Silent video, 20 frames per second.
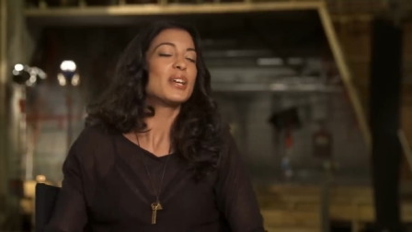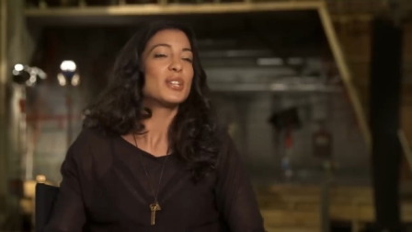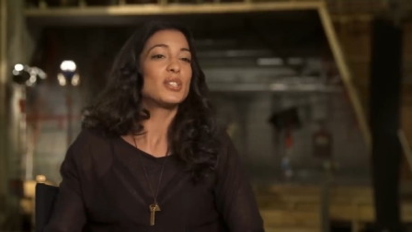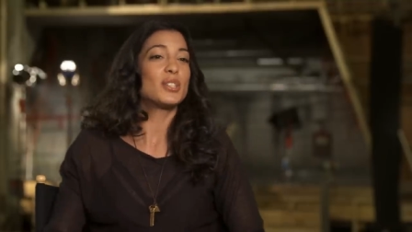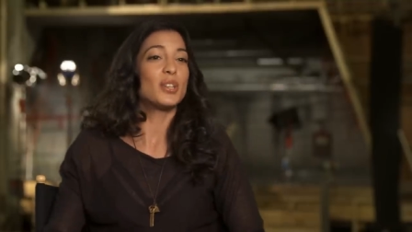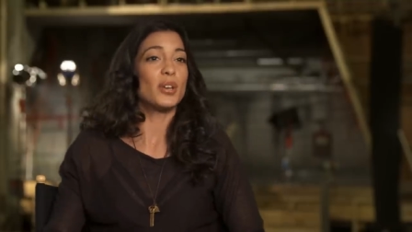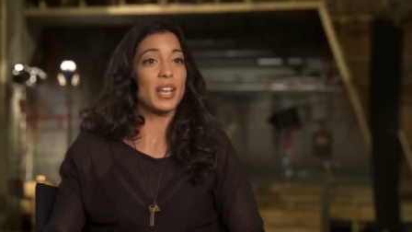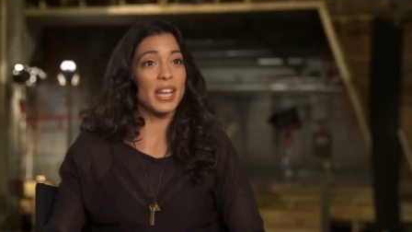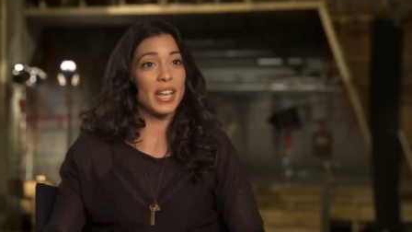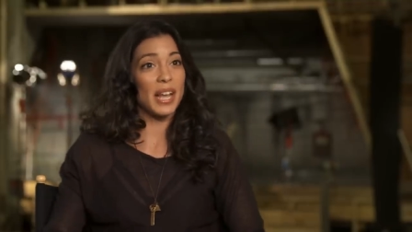
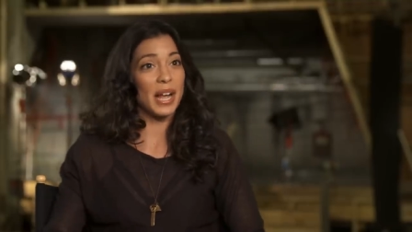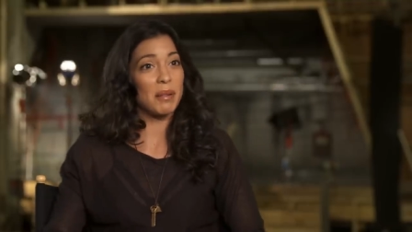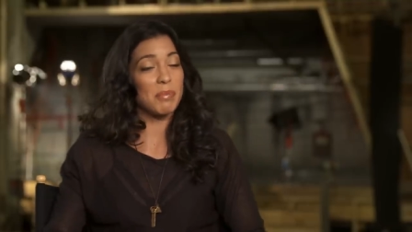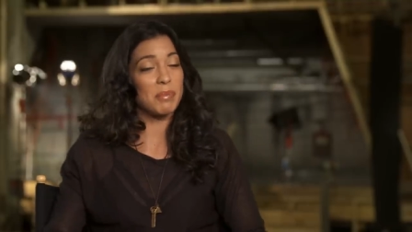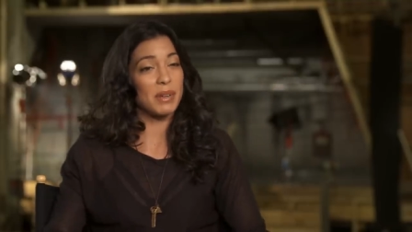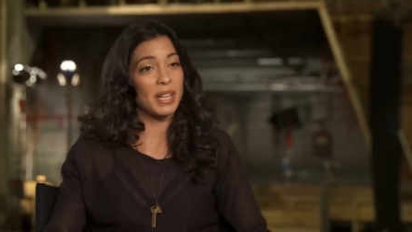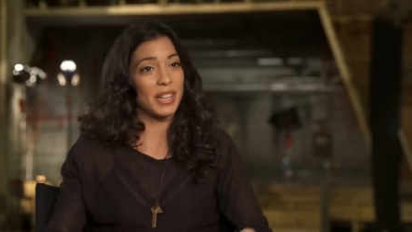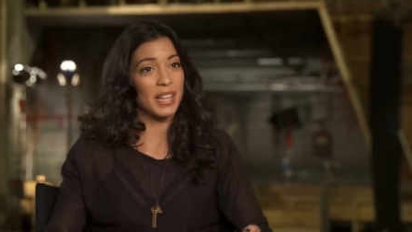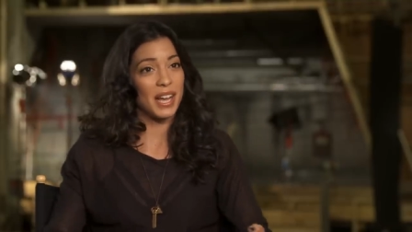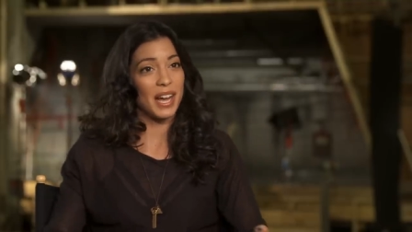So he helped
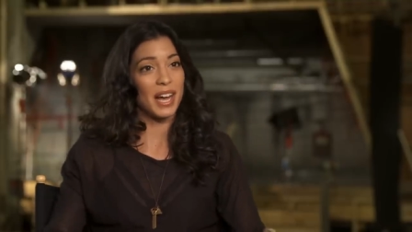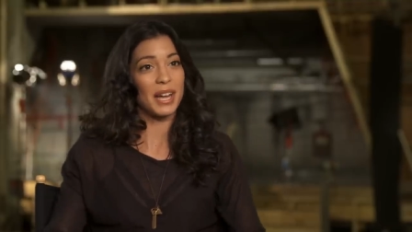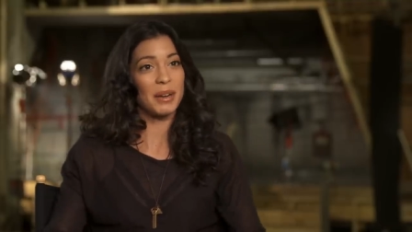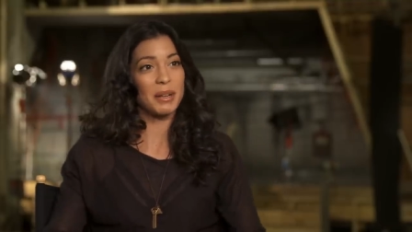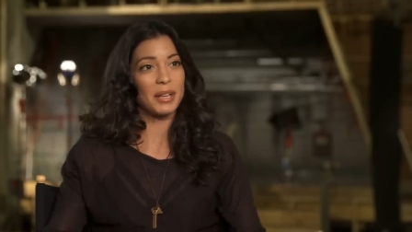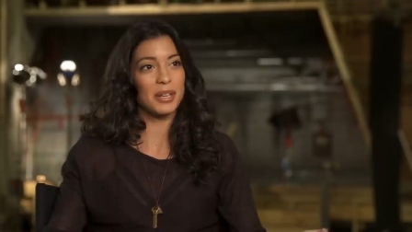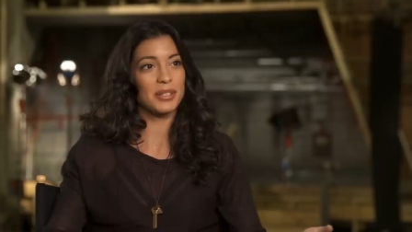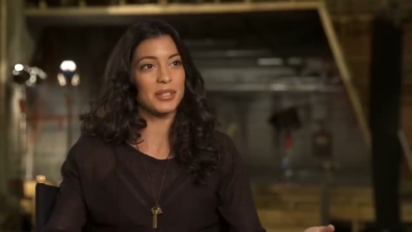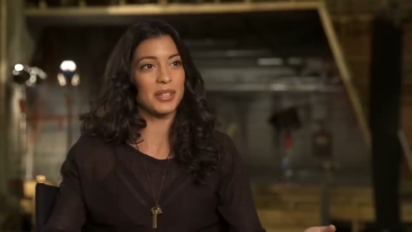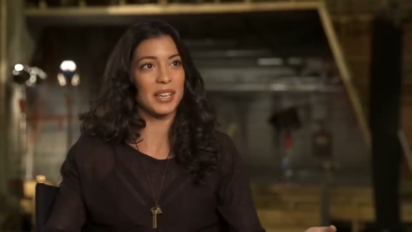me a lot,
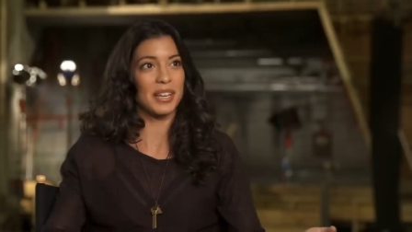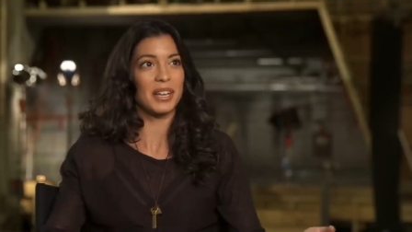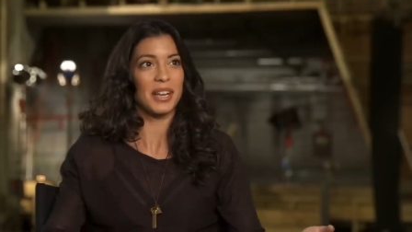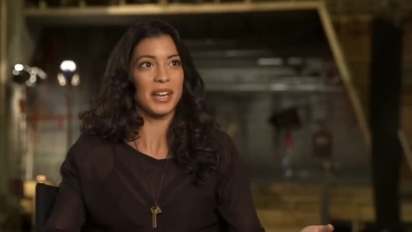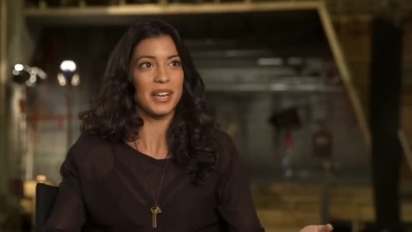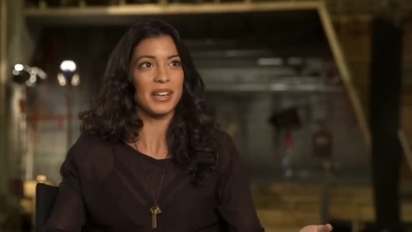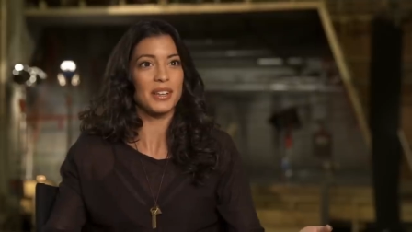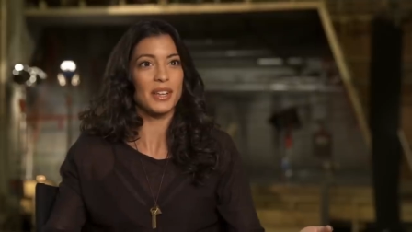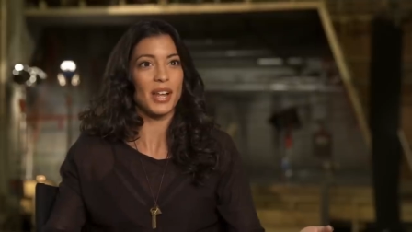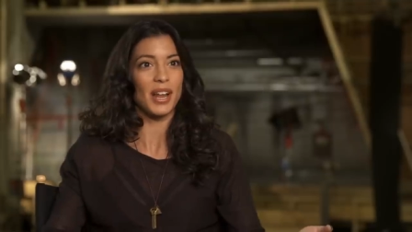because
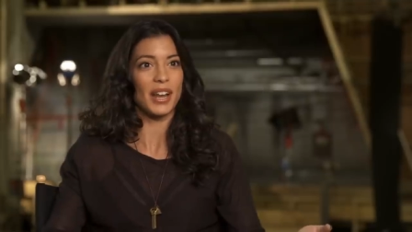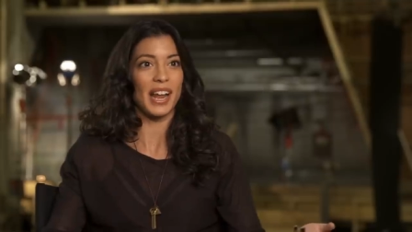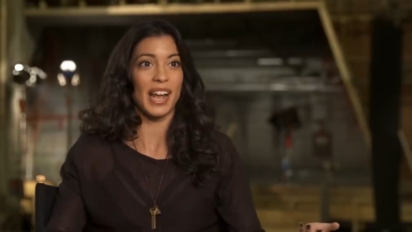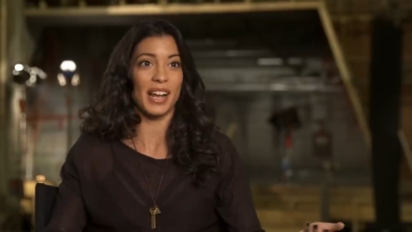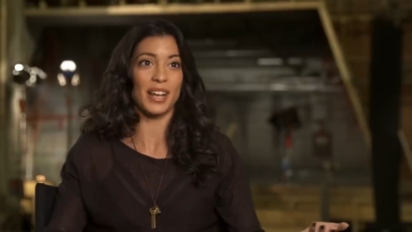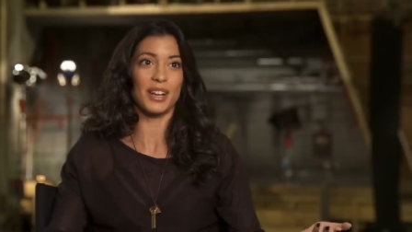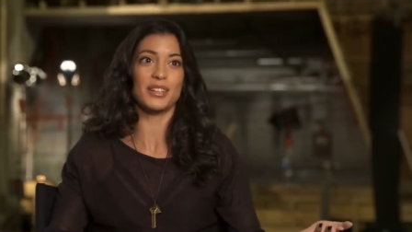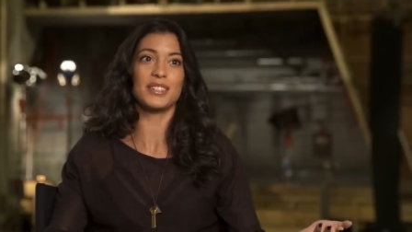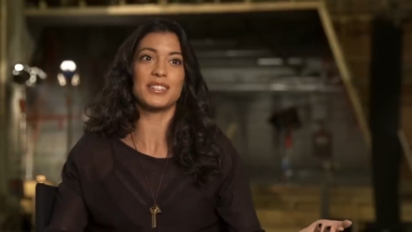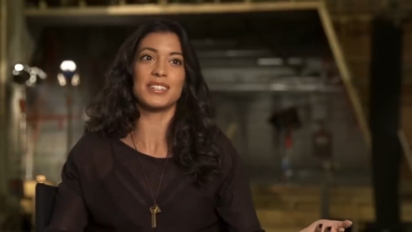and
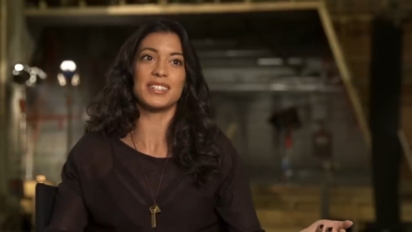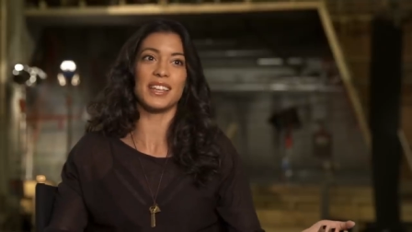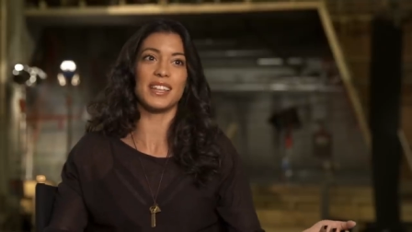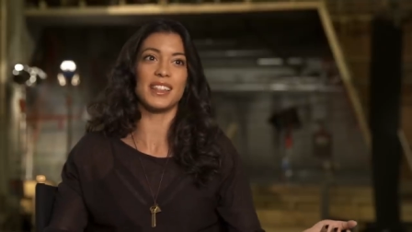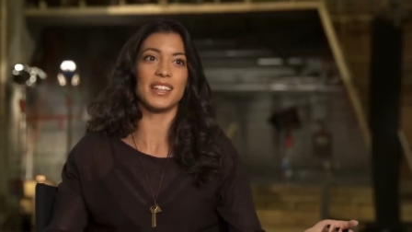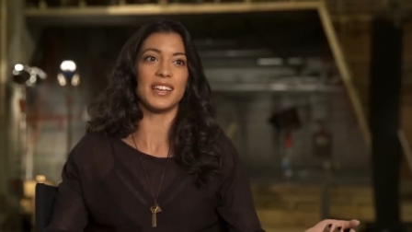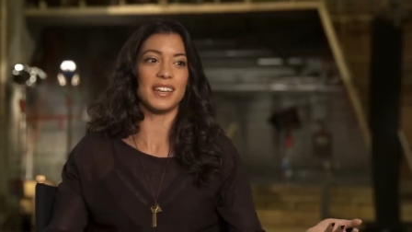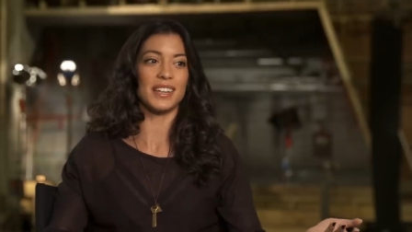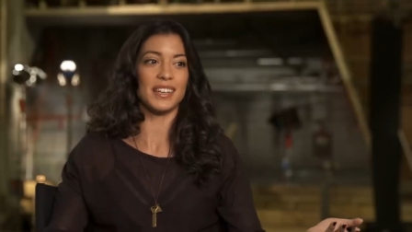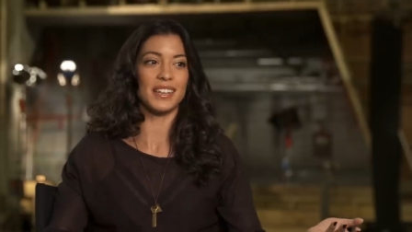I could see
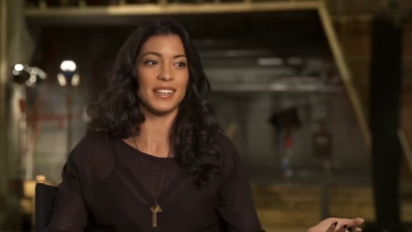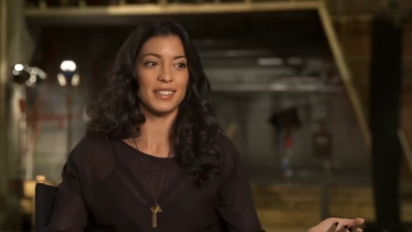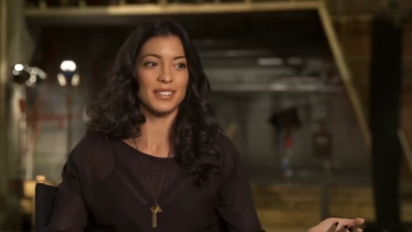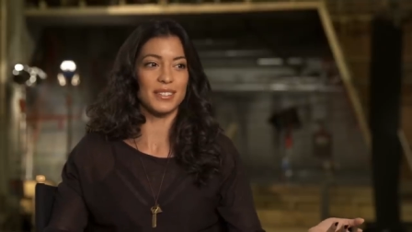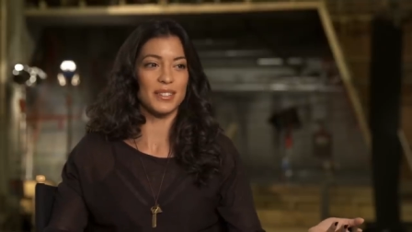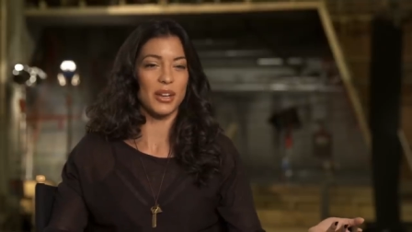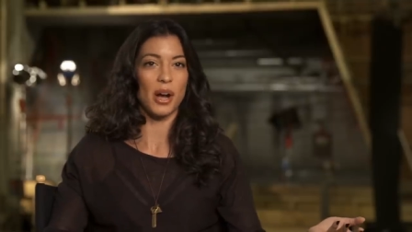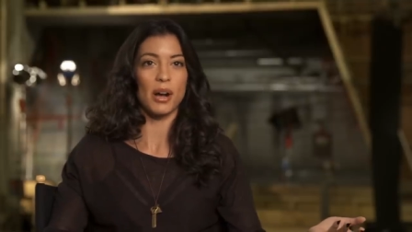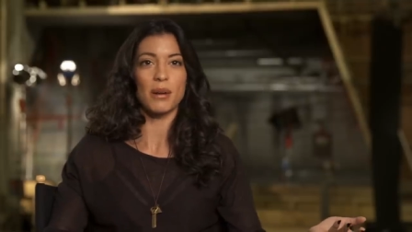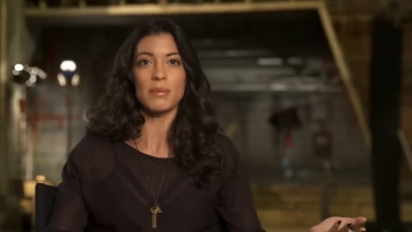that
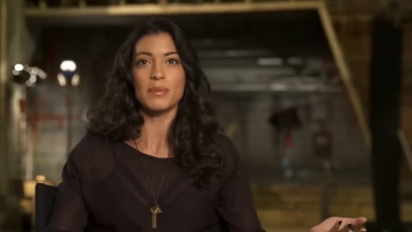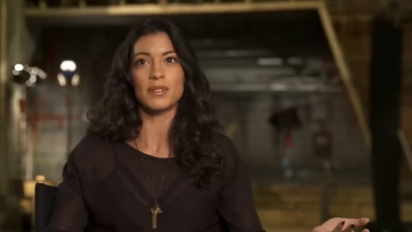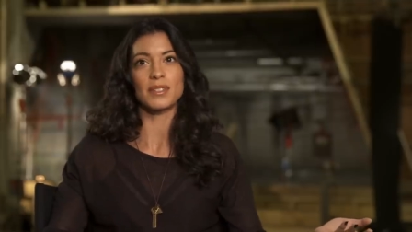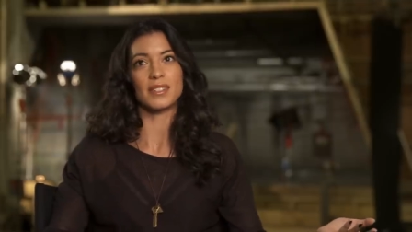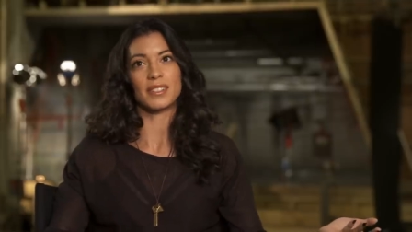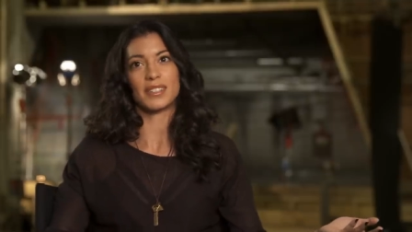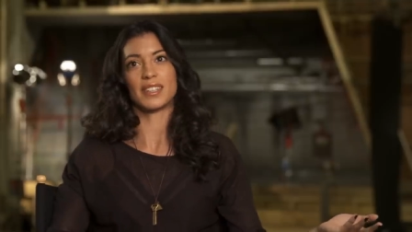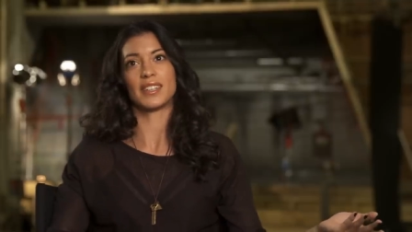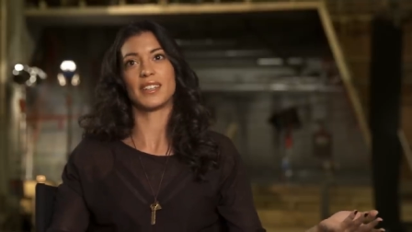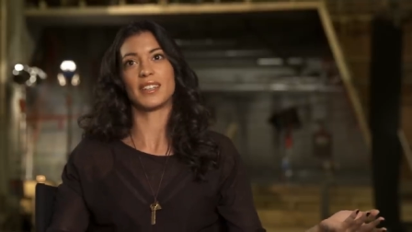he's
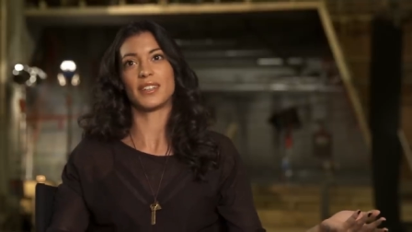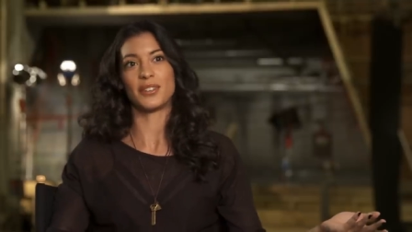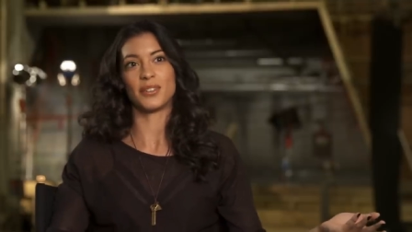obviously,